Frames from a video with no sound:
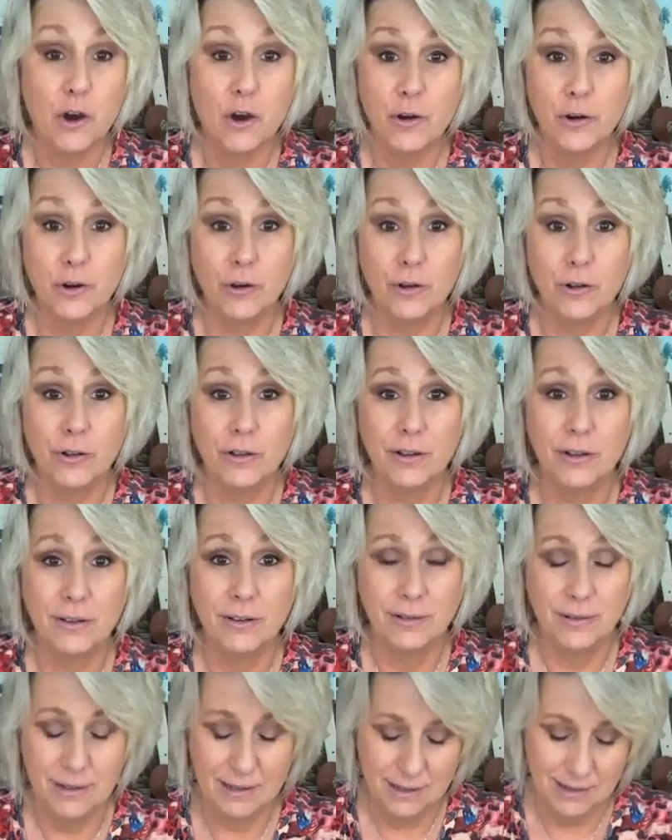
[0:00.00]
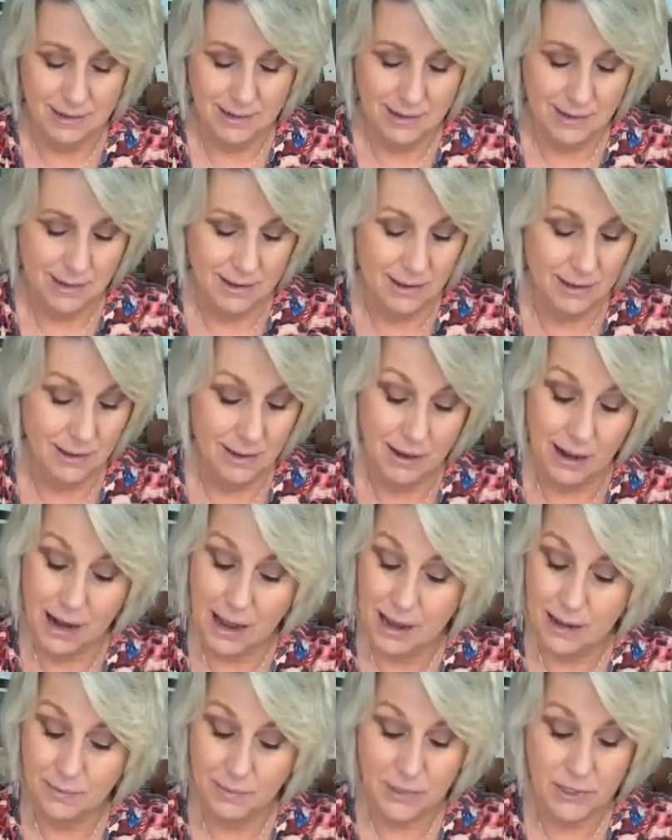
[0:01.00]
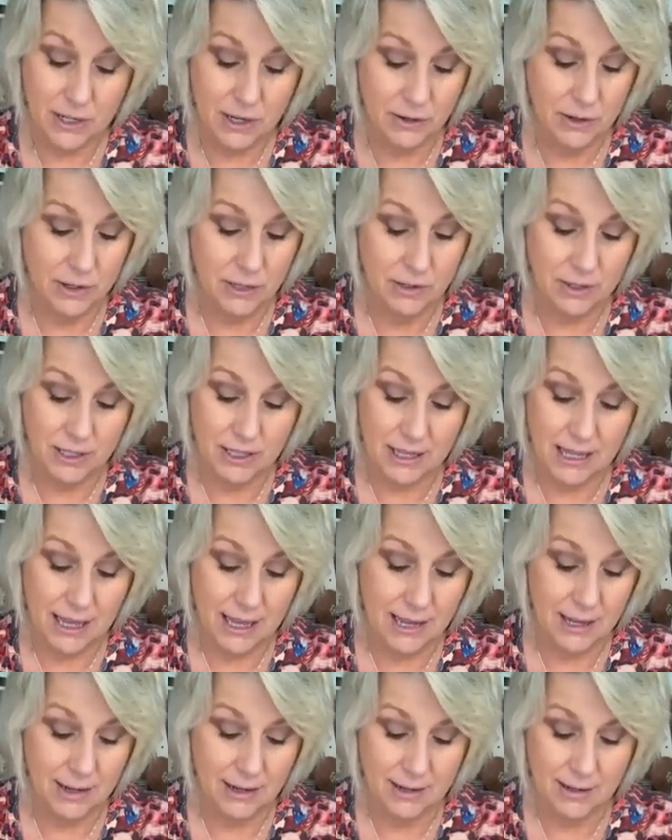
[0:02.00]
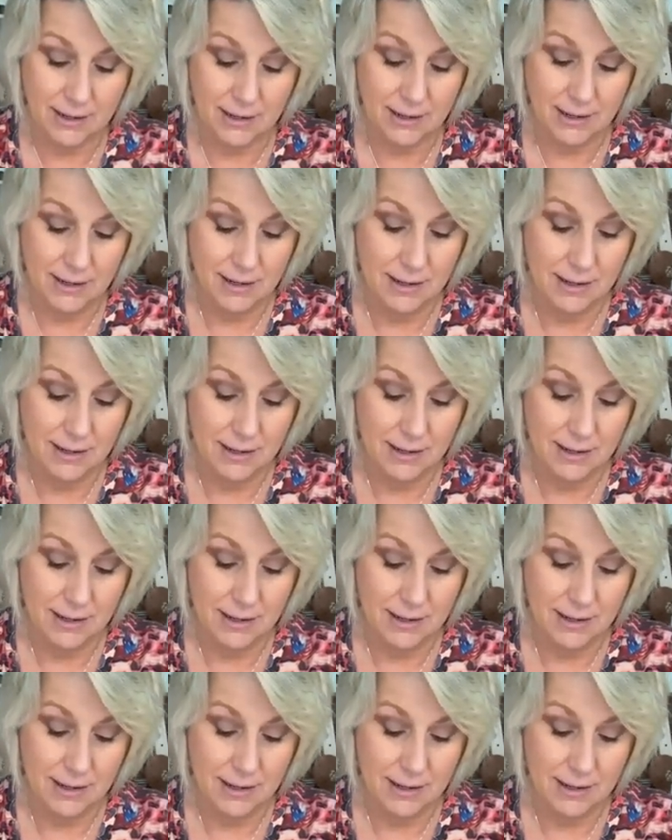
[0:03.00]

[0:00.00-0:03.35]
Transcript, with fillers: dawdle. I'm so using that